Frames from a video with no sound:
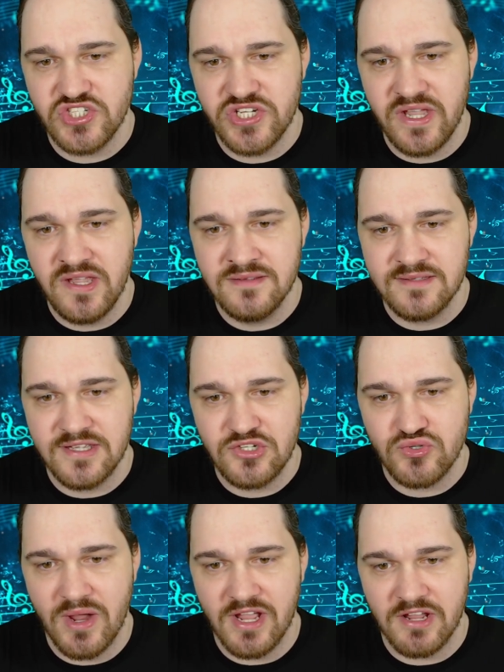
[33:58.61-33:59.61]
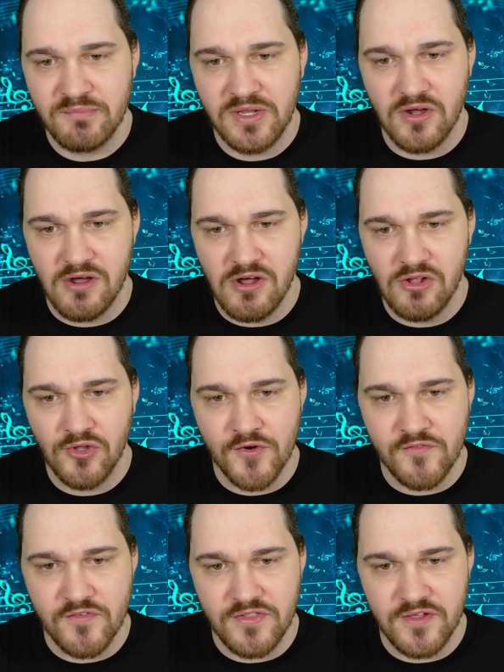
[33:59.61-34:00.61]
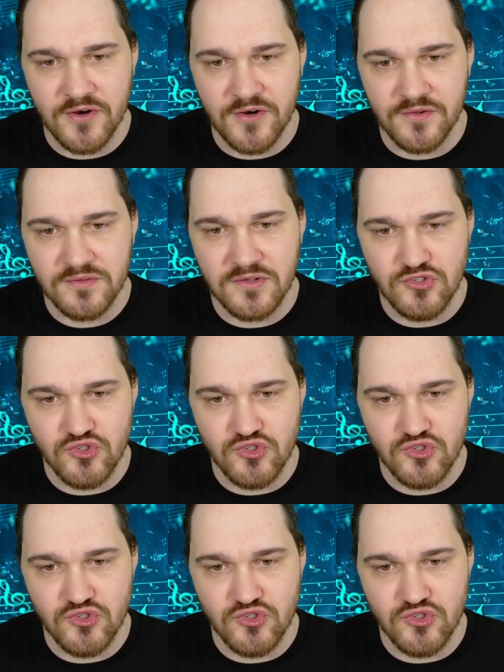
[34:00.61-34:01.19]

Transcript: chains that drag me all over the earth,